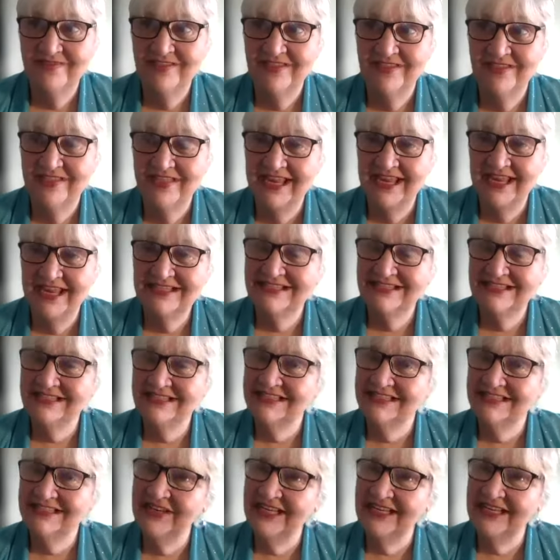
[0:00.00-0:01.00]
Thanks
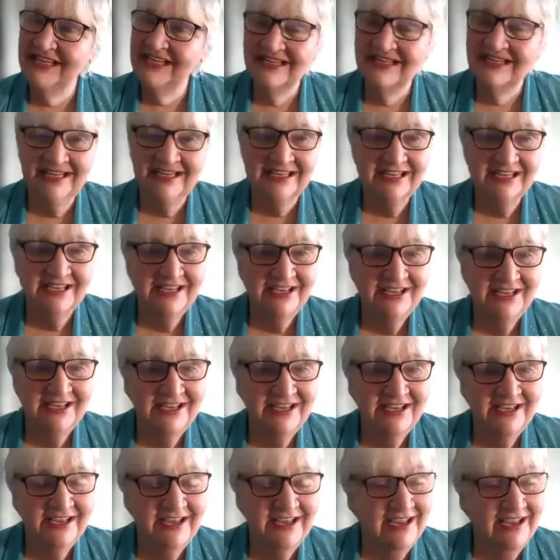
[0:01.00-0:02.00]
living, like
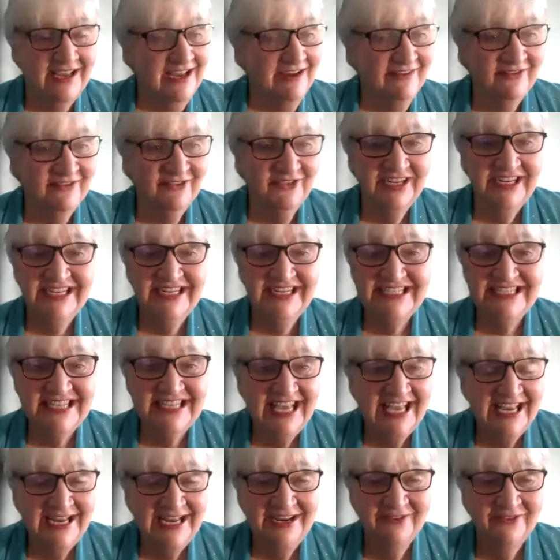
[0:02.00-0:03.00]
every
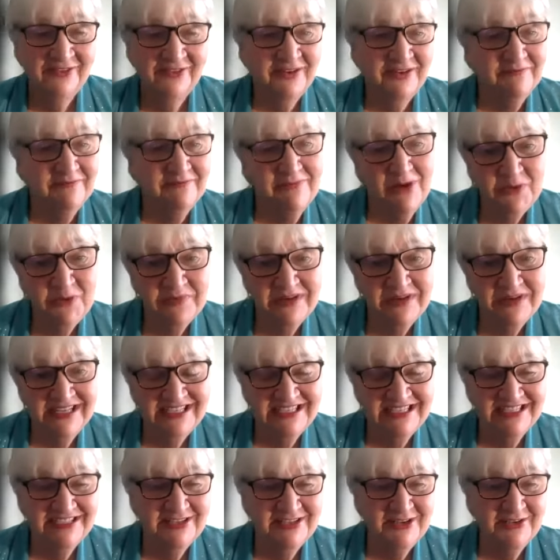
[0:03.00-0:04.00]
day, every moment.
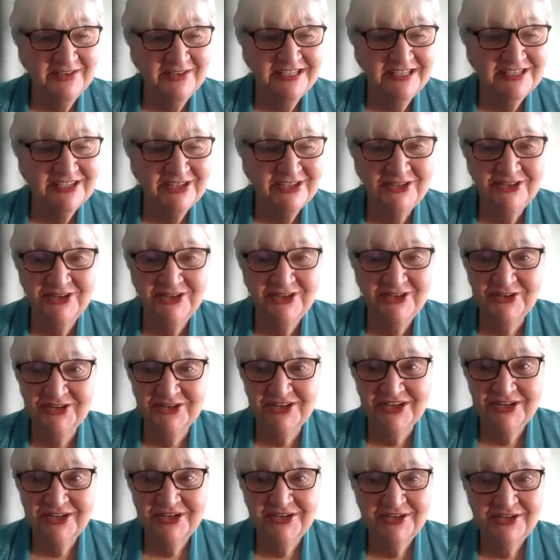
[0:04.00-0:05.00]
So this could look
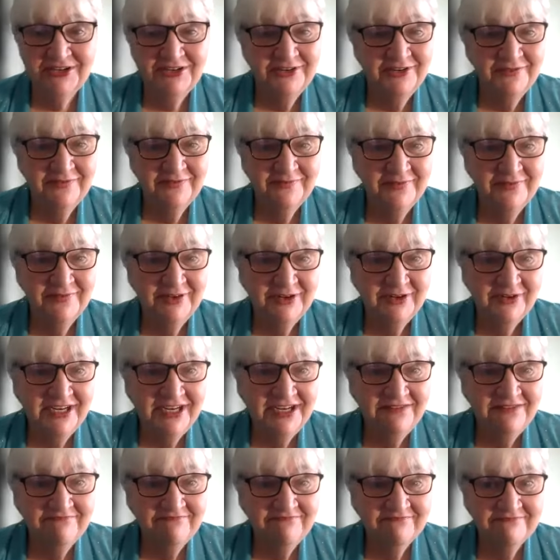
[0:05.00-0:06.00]

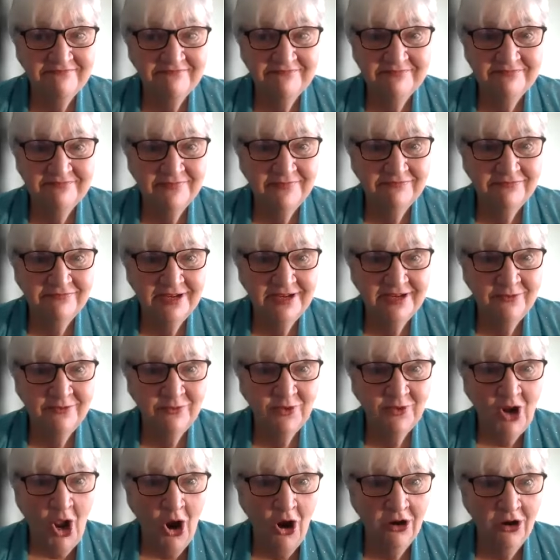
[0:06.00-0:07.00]
very even
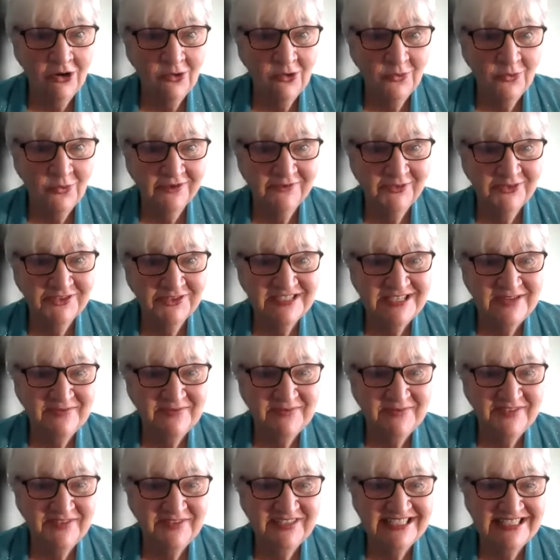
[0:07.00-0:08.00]
awkward for some
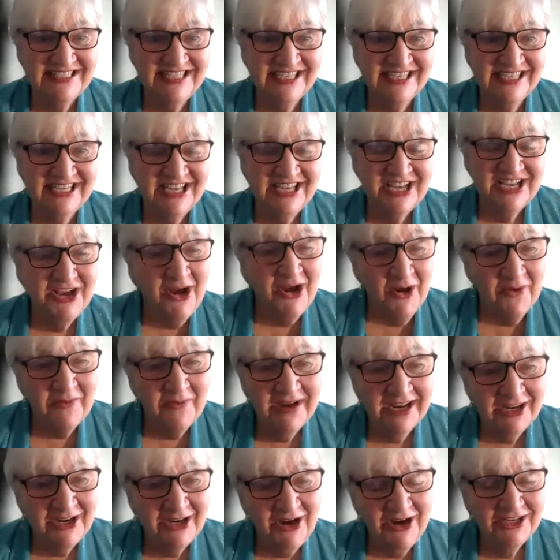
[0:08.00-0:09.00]
of us. Like, oh my
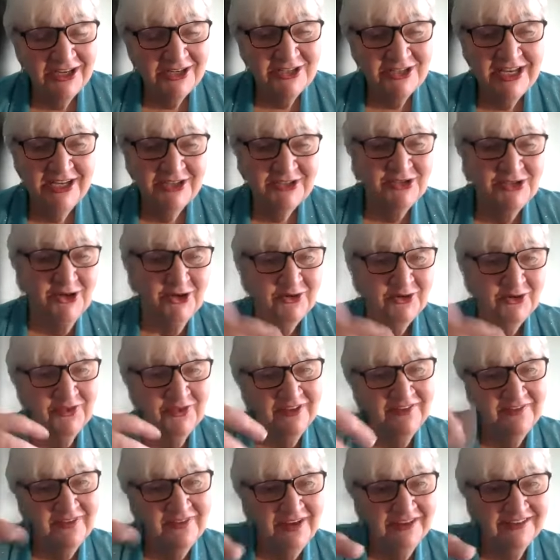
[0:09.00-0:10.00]
gosh, I turned the
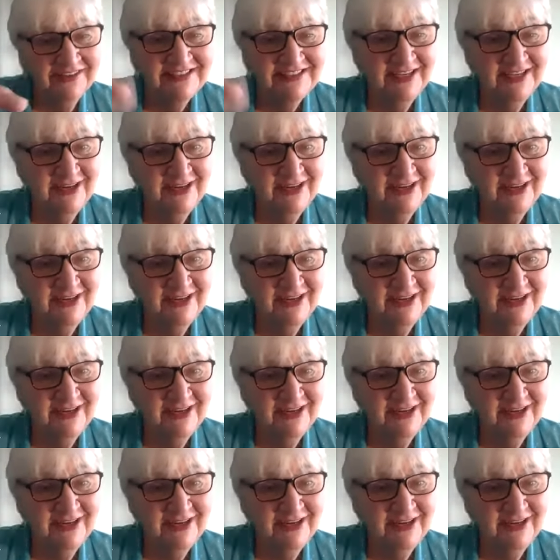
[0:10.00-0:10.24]
faucet